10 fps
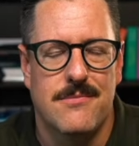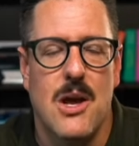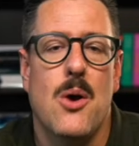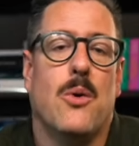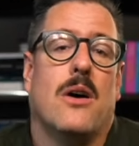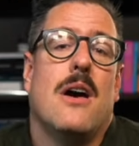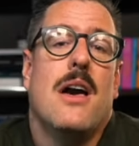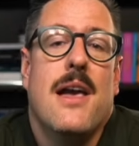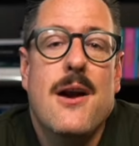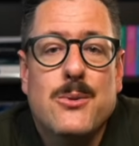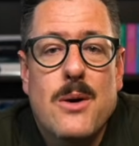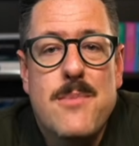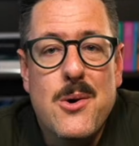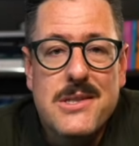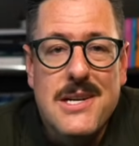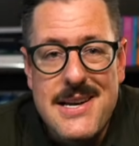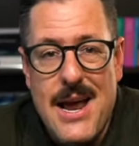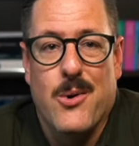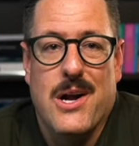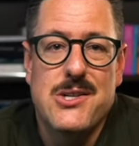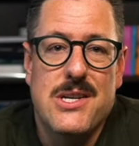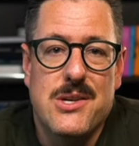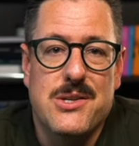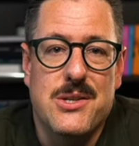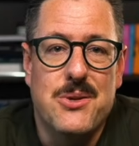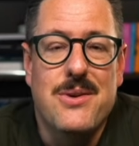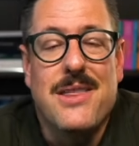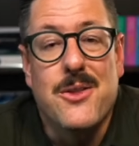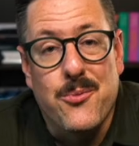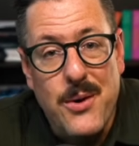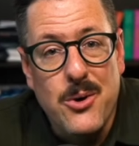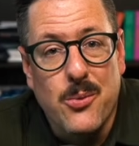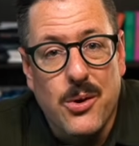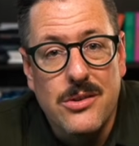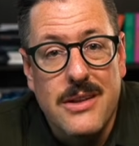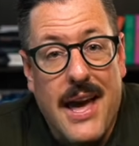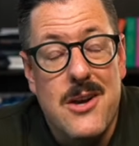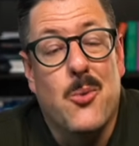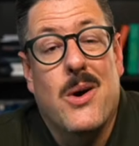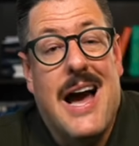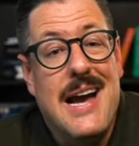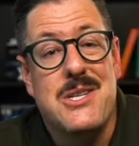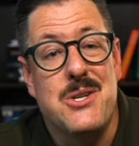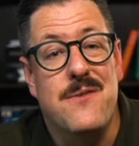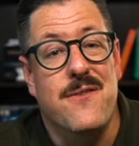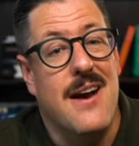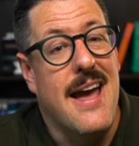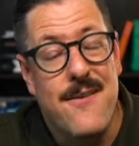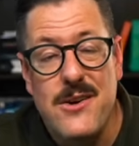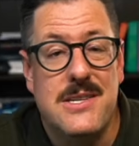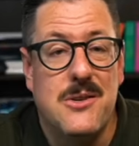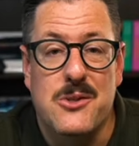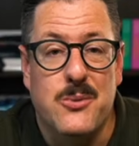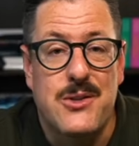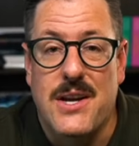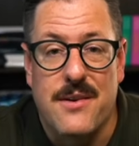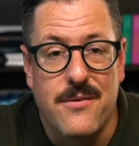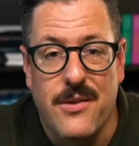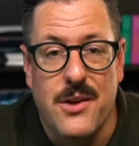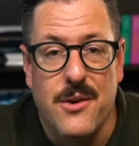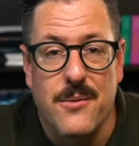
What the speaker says: Well, here's what most network engineers do in the real world and what I do for every single switch I configure.